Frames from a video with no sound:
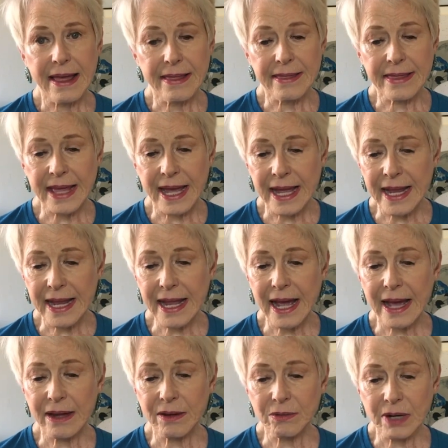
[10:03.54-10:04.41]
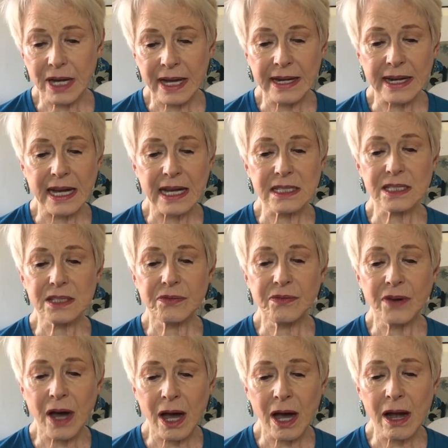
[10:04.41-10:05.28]
They had run as
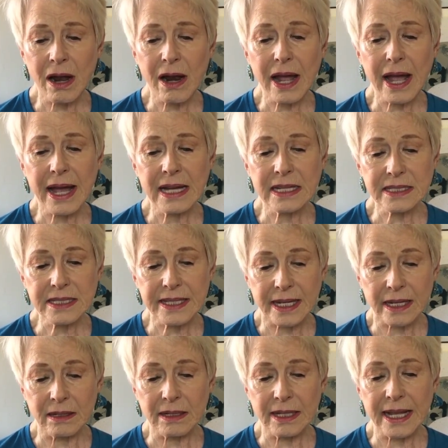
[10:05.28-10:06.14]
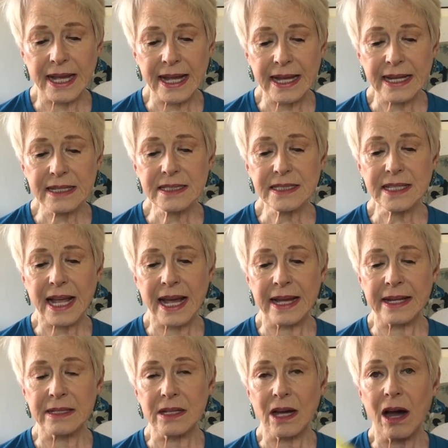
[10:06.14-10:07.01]
far as their legs
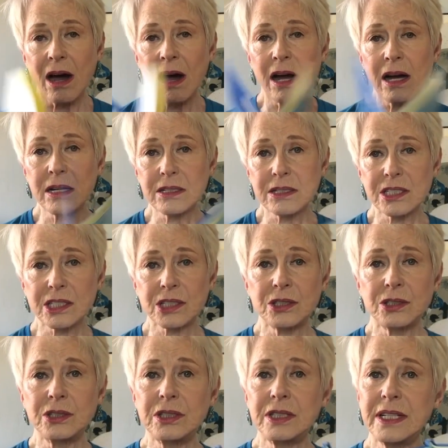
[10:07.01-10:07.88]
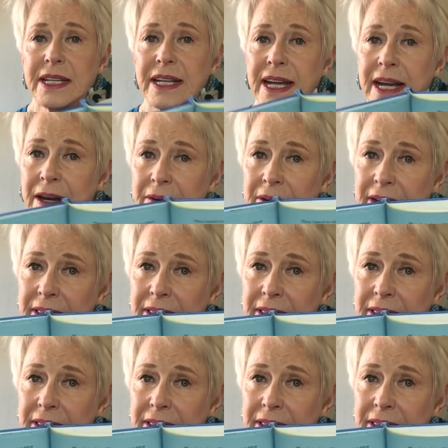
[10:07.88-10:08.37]
and hearts could carry